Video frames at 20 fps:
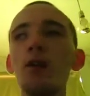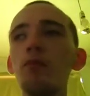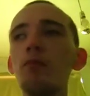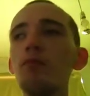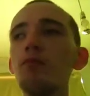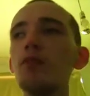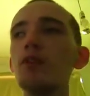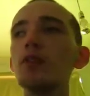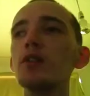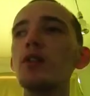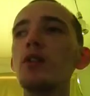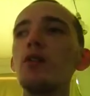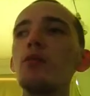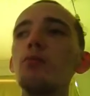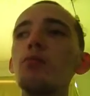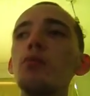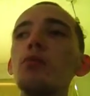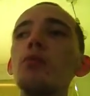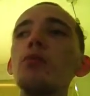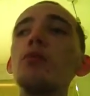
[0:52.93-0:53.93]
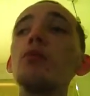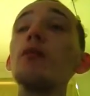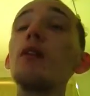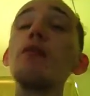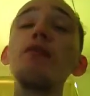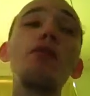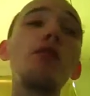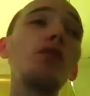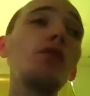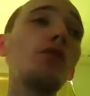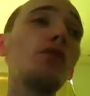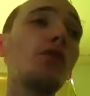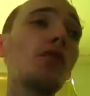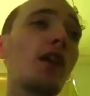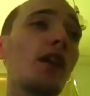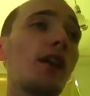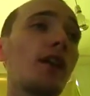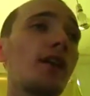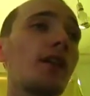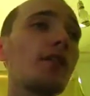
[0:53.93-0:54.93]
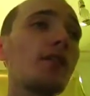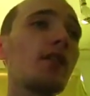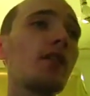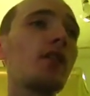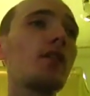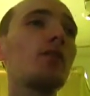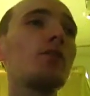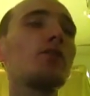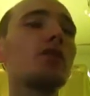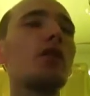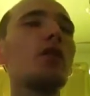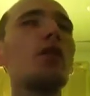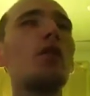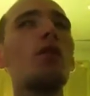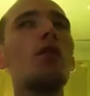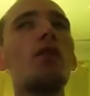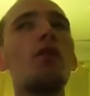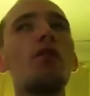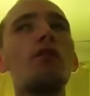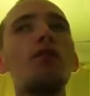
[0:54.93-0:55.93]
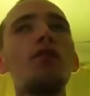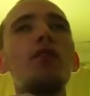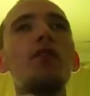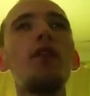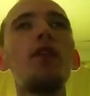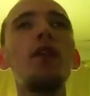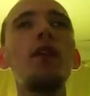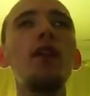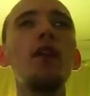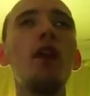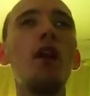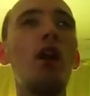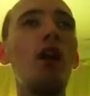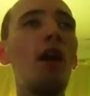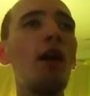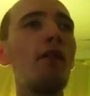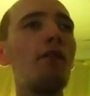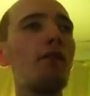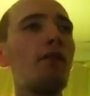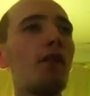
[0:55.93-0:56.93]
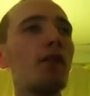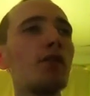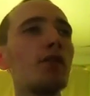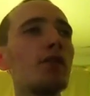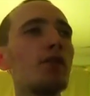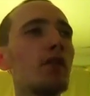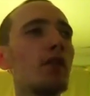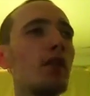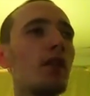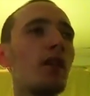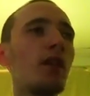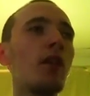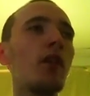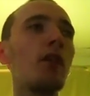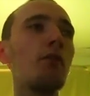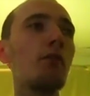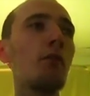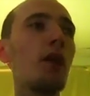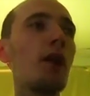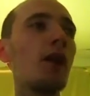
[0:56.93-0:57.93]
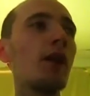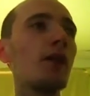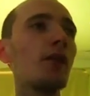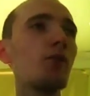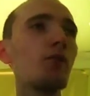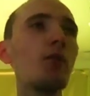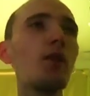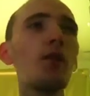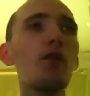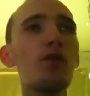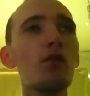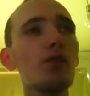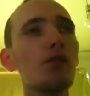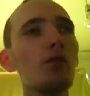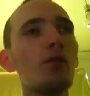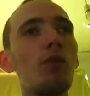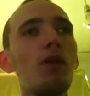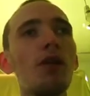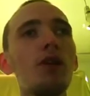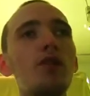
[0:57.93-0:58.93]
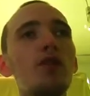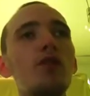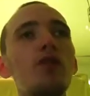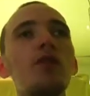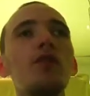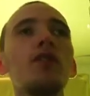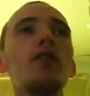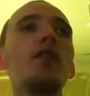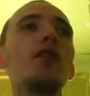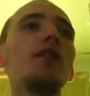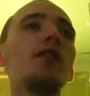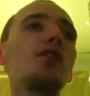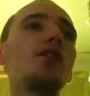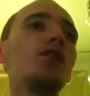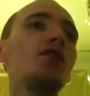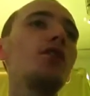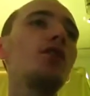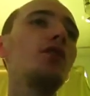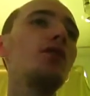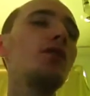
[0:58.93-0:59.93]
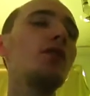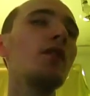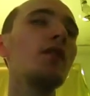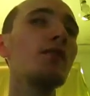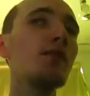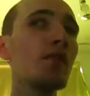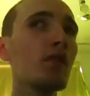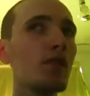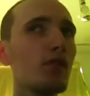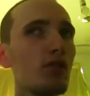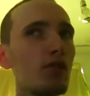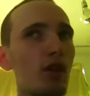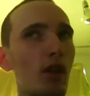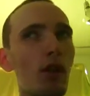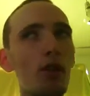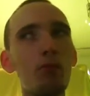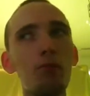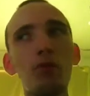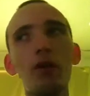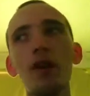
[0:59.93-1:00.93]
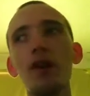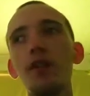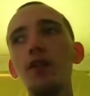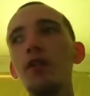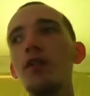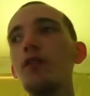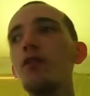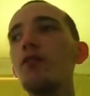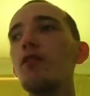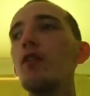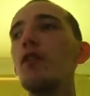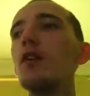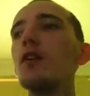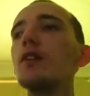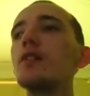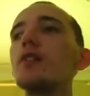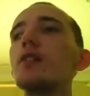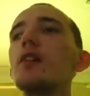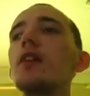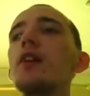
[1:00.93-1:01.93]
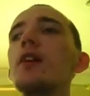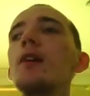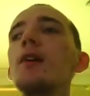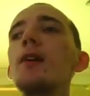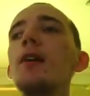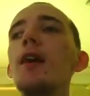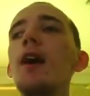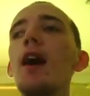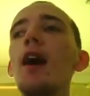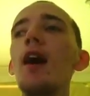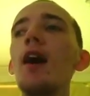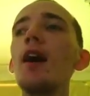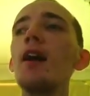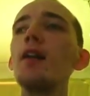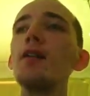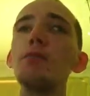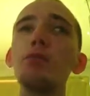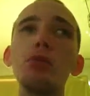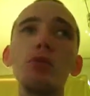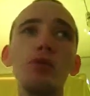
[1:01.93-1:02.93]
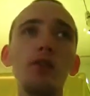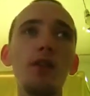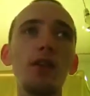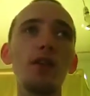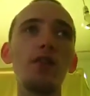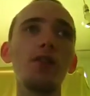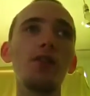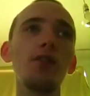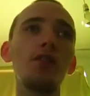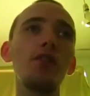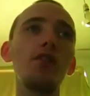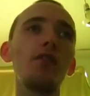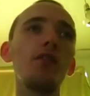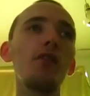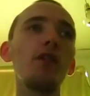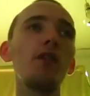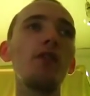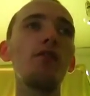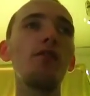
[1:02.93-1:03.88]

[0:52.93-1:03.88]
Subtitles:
For example, if you take in terms of the iPhones to the iPads, we're locked to iTunes unless you jailbreak your device and put things on yourself,